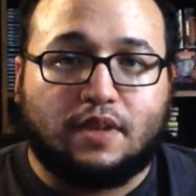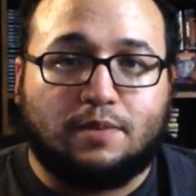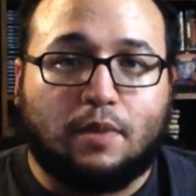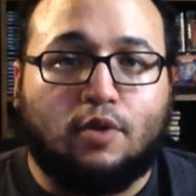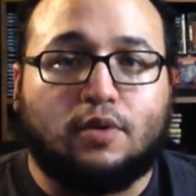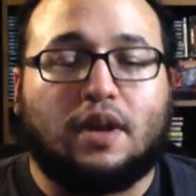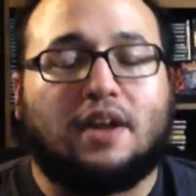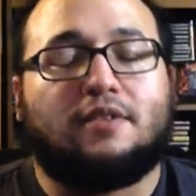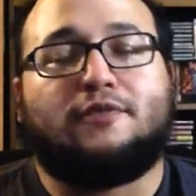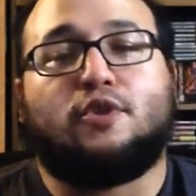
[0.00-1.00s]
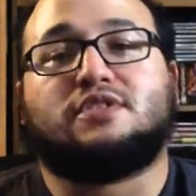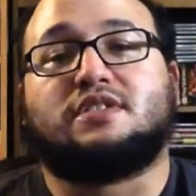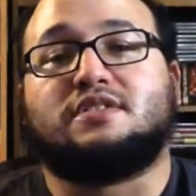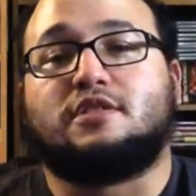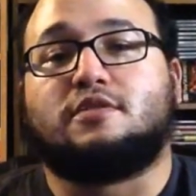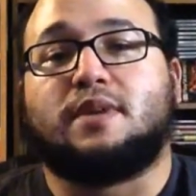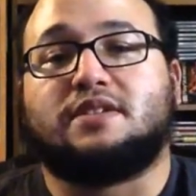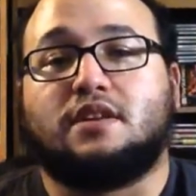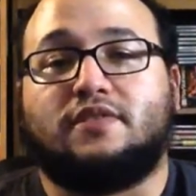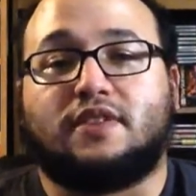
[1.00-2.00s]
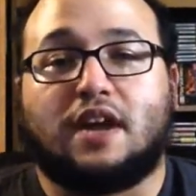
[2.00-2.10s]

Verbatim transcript: I'm all, I've always considered myself